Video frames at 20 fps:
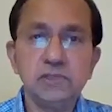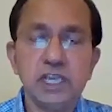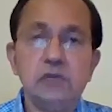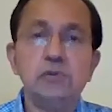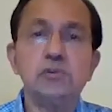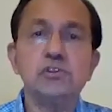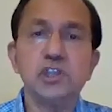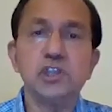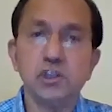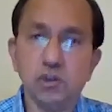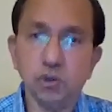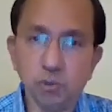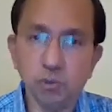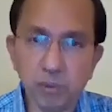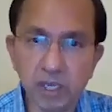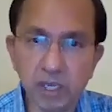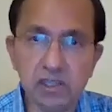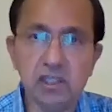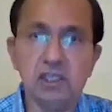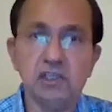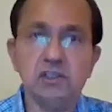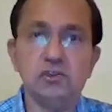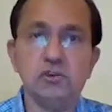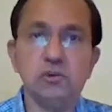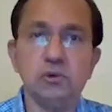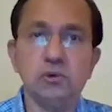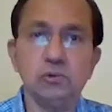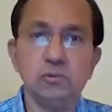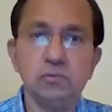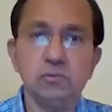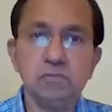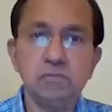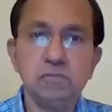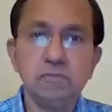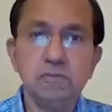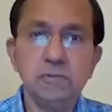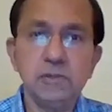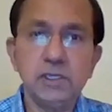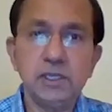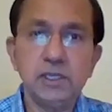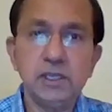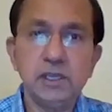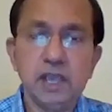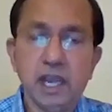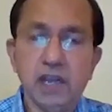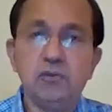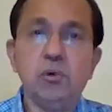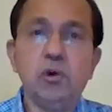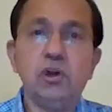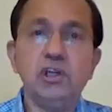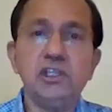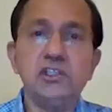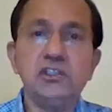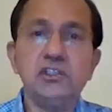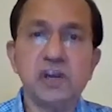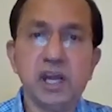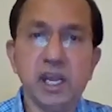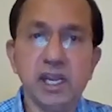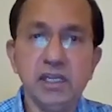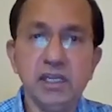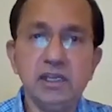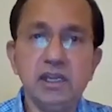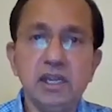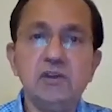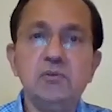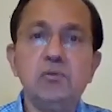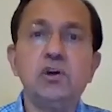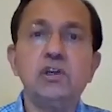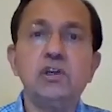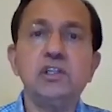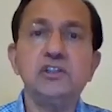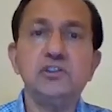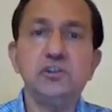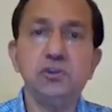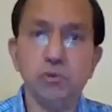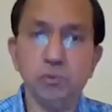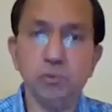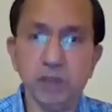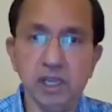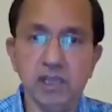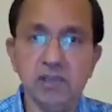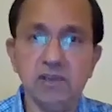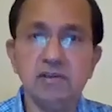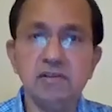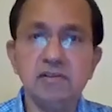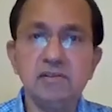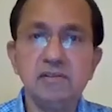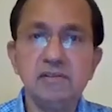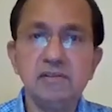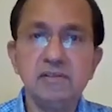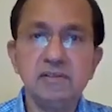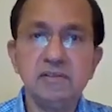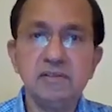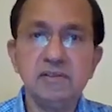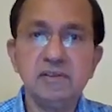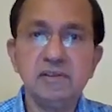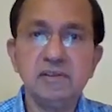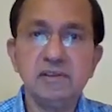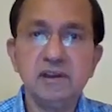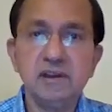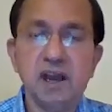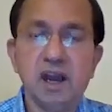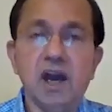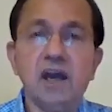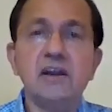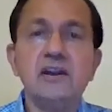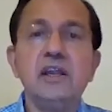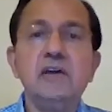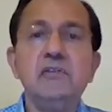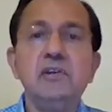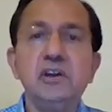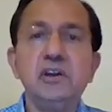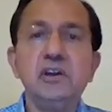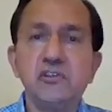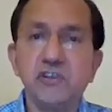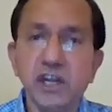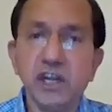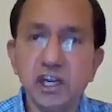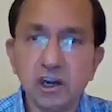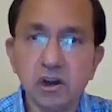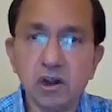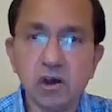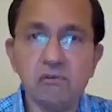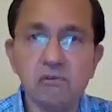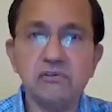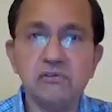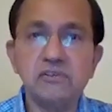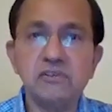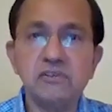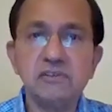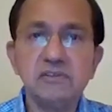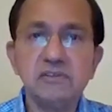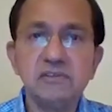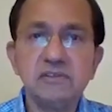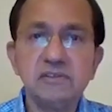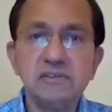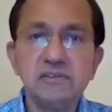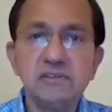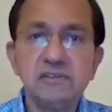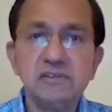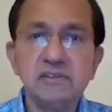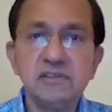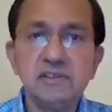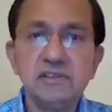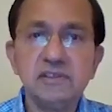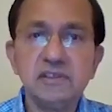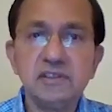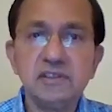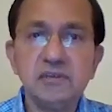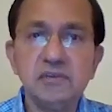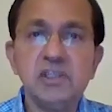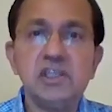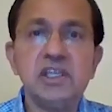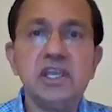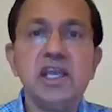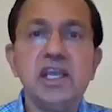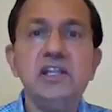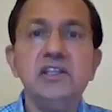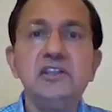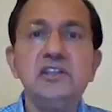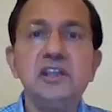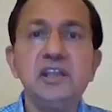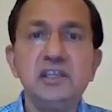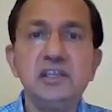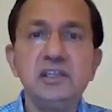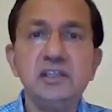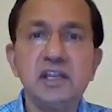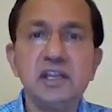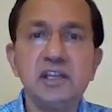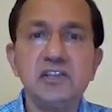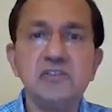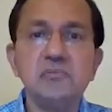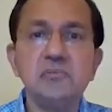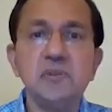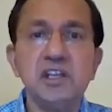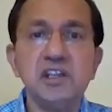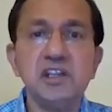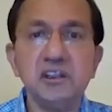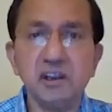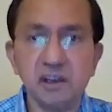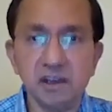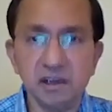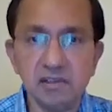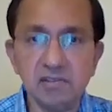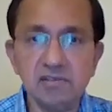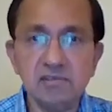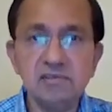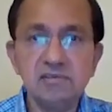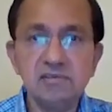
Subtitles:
It was a humane thing to do. And what is right and what is humane are never traded off with anything that is material.